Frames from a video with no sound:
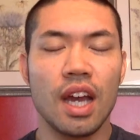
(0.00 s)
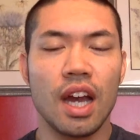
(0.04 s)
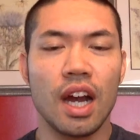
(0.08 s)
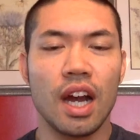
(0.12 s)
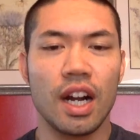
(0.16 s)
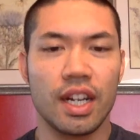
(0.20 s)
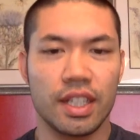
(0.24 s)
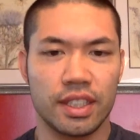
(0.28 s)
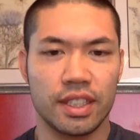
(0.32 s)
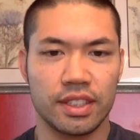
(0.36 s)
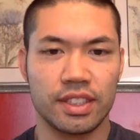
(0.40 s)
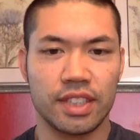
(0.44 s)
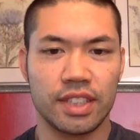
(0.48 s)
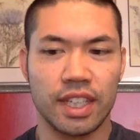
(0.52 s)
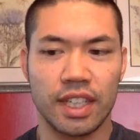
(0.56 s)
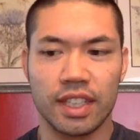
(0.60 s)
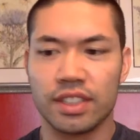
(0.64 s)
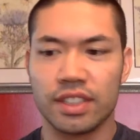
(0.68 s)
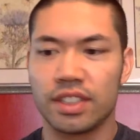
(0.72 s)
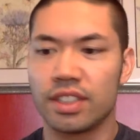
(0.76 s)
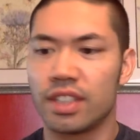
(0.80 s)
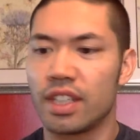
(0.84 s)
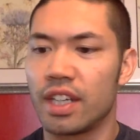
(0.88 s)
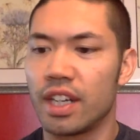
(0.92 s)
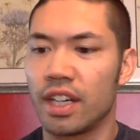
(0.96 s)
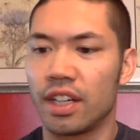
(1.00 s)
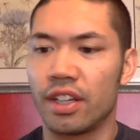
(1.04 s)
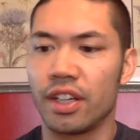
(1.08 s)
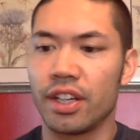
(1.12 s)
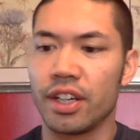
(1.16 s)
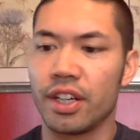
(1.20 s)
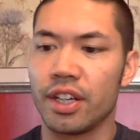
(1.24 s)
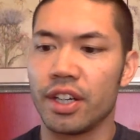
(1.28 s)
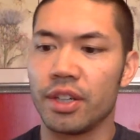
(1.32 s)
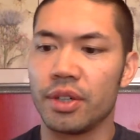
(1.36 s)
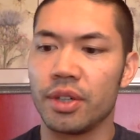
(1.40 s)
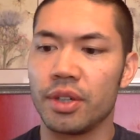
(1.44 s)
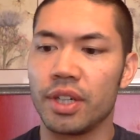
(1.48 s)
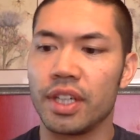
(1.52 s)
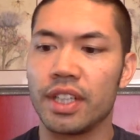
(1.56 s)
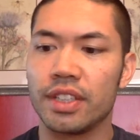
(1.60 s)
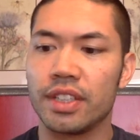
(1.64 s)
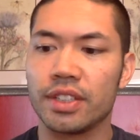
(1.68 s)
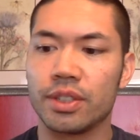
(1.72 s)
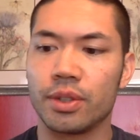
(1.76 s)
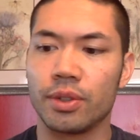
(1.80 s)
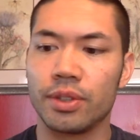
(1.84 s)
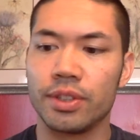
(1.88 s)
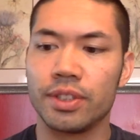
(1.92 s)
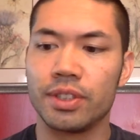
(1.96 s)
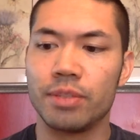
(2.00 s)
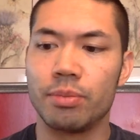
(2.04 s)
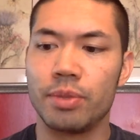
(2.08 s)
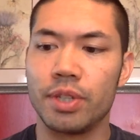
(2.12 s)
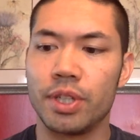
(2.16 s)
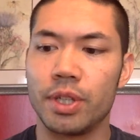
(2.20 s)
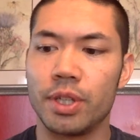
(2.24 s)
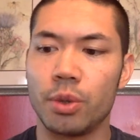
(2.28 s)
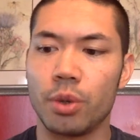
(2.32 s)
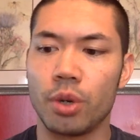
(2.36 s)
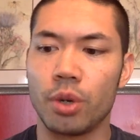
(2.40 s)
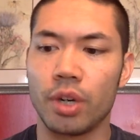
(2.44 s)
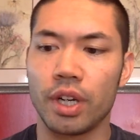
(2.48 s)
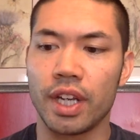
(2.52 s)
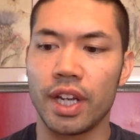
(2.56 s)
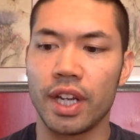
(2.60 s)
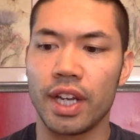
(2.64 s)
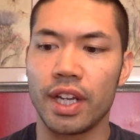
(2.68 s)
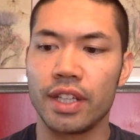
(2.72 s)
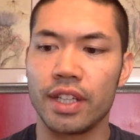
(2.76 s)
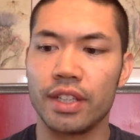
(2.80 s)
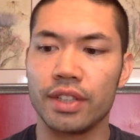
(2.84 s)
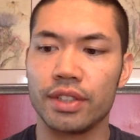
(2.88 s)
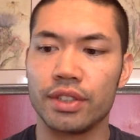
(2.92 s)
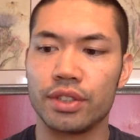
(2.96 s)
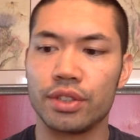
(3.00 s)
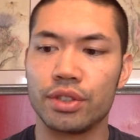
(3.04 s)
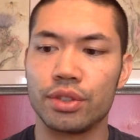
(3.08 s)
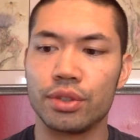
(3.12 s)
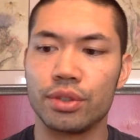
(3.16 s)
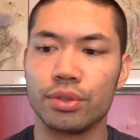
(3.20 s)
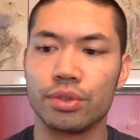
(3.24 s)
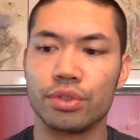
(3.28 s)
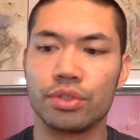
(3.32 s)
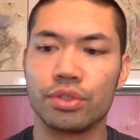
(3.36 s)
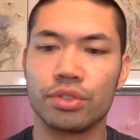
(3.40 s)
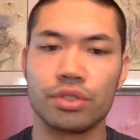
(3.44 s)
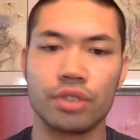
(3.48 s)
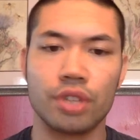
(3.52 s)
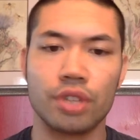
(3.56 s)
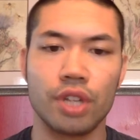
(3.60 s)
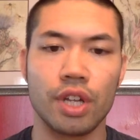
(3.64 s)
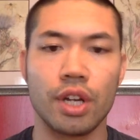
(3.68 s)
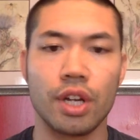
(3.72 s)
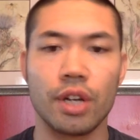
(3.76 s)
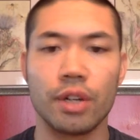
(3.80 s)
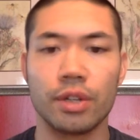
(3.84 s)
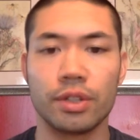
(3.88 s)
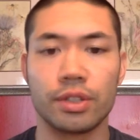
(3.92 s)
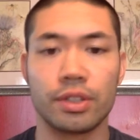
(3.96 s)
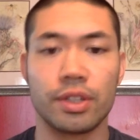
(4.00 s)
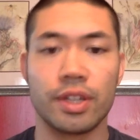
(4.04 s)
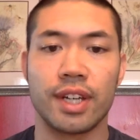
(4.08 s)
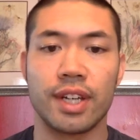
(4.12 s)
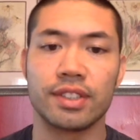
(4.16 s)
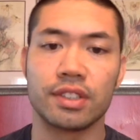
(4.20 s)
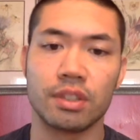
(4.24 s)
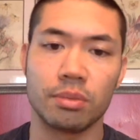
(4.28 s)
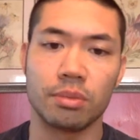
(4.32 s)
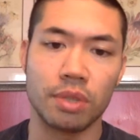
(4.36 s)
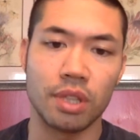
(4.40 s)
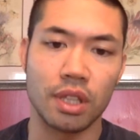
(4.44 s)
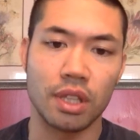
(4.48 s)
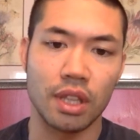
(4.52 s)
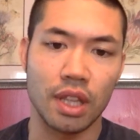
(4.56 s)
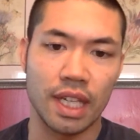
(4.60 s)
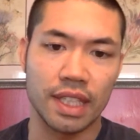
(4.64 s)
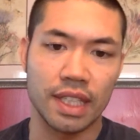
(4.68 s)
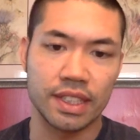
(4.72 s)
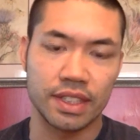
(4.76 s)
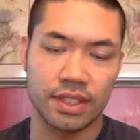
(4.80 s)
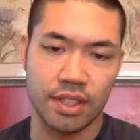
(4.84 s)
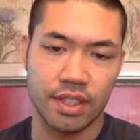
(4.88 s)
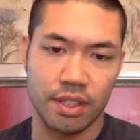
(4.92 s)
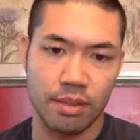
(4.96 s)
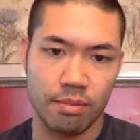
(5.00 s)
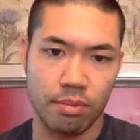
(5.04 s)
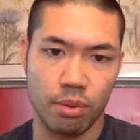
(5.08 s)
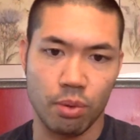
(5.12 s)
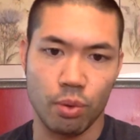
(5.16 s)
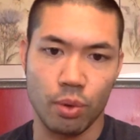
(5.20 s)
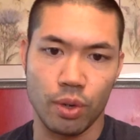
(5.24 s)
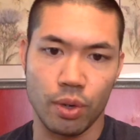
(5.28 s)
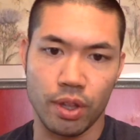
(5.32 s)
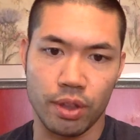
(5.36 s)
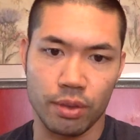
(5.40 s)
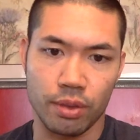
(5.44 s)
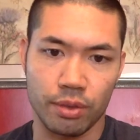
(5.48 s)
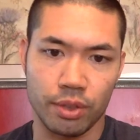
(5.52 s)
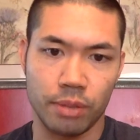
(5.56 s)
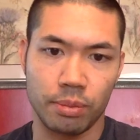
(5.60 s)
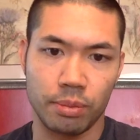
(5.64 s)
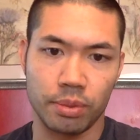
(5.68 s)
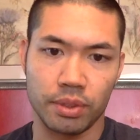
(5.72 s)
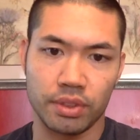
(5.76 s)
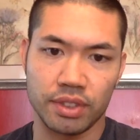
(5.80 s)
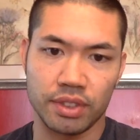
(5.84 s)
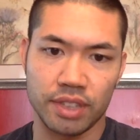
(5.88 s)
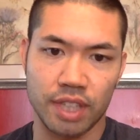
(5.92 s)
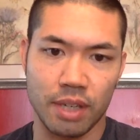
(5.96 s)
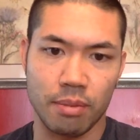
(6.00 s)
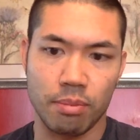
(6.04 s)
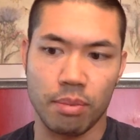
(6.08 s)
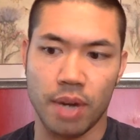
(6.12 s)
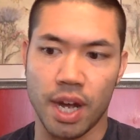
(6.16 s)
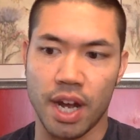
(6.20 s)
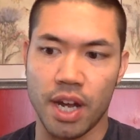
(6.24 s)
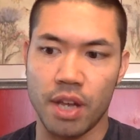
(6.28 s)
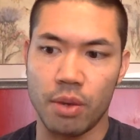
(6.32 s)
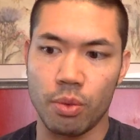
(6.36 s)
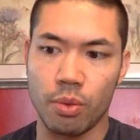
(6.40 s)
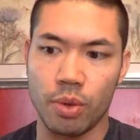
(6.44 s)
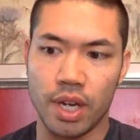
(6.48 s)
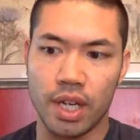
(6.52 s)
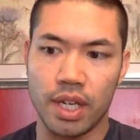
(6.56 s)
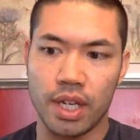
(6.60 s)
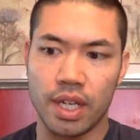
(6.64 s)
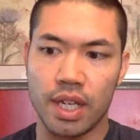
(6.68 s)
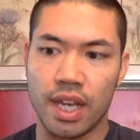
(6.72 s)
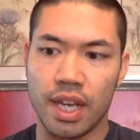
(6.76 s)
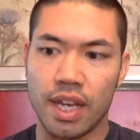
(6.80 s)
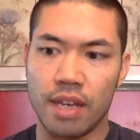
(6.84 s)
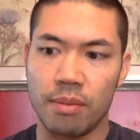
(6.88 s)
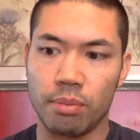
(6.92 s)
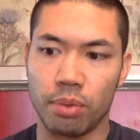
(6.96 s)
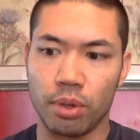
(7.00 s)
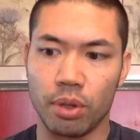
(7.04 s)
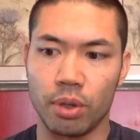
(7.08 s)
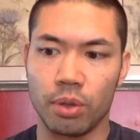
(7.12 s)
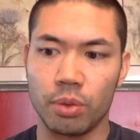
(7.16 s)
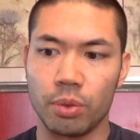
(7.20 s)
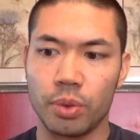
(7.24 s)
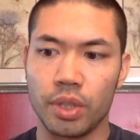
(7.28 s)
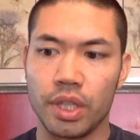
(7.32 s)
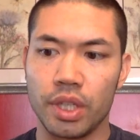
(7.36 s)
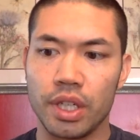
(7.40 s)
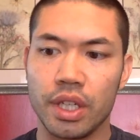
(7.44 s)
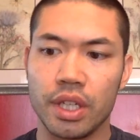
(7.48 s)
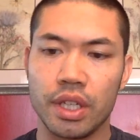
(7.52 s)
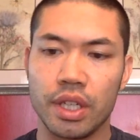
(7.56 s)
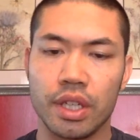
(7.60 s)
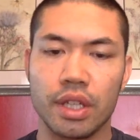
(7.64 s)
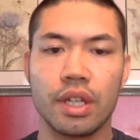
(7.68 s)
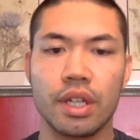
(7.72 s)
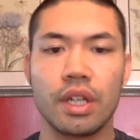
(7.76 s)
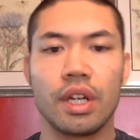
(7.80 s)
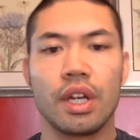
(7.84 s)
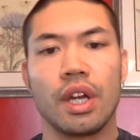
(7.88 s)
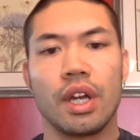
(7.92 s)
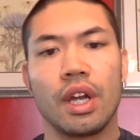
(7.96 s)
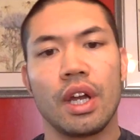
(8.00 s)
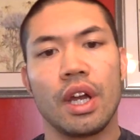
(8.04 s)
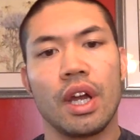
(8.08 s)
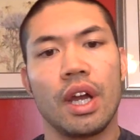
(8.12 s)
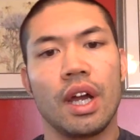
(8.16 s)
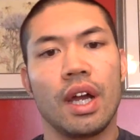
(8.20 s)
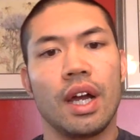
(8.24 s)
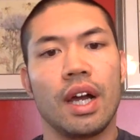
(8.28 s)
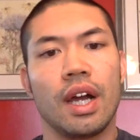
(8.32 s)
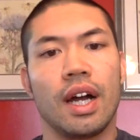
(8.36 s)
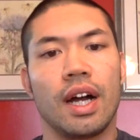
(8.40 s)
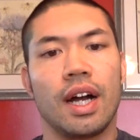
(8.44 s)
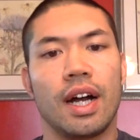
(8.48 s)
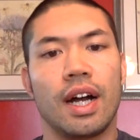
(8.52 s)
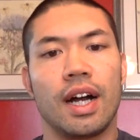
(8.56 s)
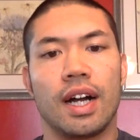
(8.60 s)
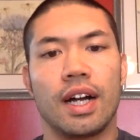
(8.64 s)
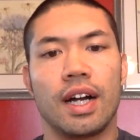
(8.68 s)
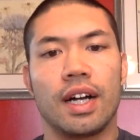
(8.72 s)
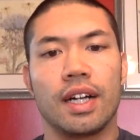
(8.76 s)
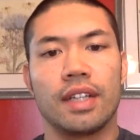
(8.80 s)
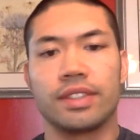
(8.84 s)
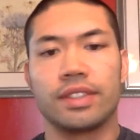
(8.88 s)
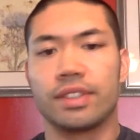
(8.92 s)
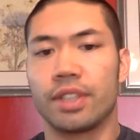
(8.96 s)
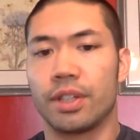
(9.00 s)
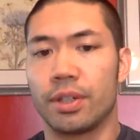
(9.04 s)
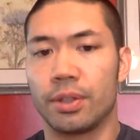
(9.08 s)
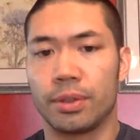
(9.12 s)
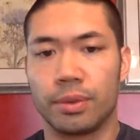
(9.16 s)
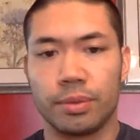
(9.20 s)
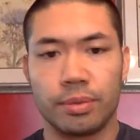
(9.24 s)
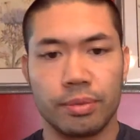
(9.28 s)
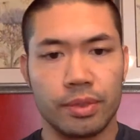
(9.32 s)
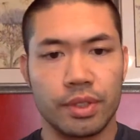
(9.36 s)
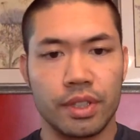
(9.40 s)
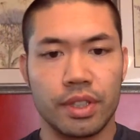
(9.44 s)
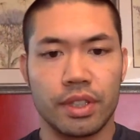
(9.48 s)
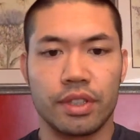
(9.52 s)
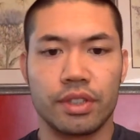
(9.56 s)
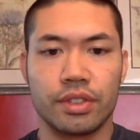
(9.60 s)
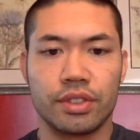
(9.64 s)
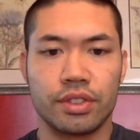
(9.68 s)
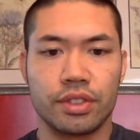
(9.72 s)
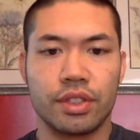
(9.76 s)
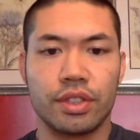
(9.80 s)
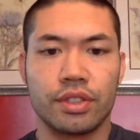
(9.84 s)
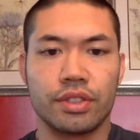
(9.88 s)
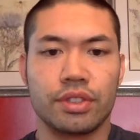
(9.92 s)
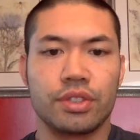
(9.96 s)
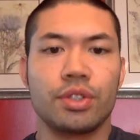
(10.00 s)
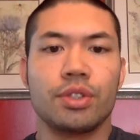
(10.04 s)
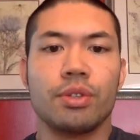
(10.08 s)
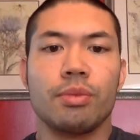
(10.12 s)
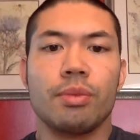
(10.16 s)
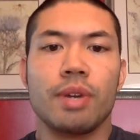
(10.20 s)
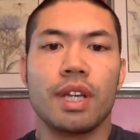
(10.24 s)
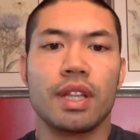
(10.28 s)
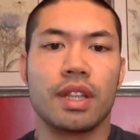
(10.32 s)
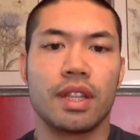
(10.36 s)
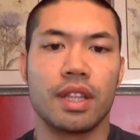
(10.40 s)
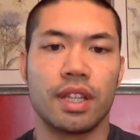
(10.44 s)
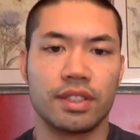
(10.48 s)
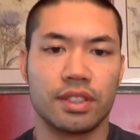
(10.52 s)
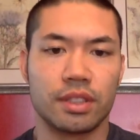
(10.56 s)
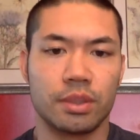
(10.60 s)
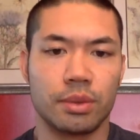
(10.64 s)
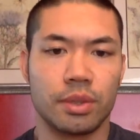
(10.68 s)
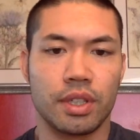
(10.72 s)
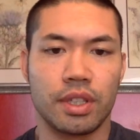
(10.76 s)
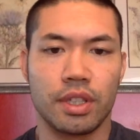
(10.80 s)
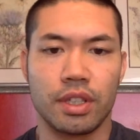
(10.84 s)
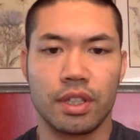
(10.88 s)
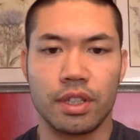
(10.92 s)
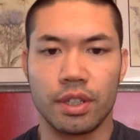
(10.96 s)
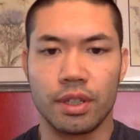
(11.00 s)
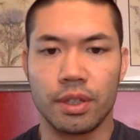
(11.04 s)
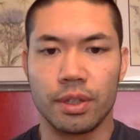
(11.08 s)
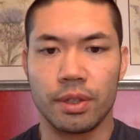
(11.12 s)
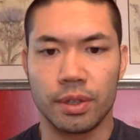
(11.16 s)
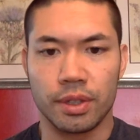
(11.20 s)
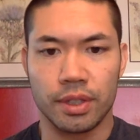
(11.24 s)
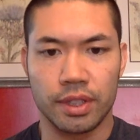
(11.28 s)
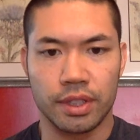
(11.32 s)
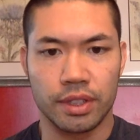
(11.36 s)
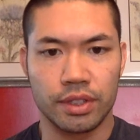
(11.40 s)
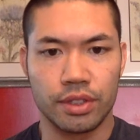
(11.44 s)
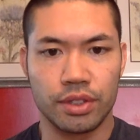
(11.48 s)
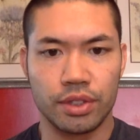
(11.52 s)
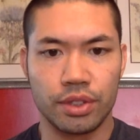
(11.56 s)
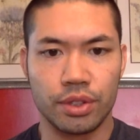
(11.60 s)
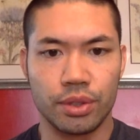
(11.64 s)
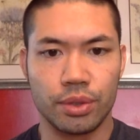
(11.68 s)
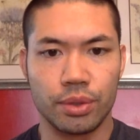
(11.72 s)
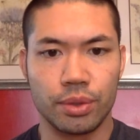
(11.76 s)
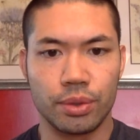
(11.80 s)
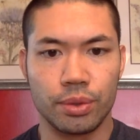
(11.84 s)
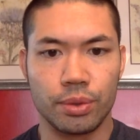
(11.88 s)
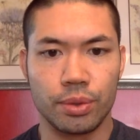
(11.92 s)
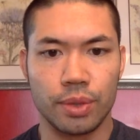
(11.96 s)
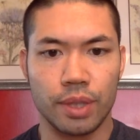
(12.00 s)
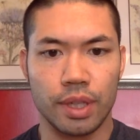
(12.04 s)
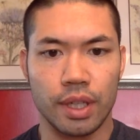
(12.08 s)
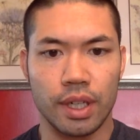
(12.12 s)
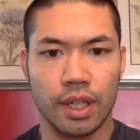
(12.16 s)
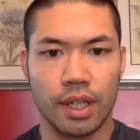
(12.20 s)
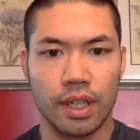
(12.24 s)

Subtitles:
All right, the second scenario is going to be you are gaining too slow. So that is going to be less than 0.3% body weight gain per week. So there's two main things that we can do to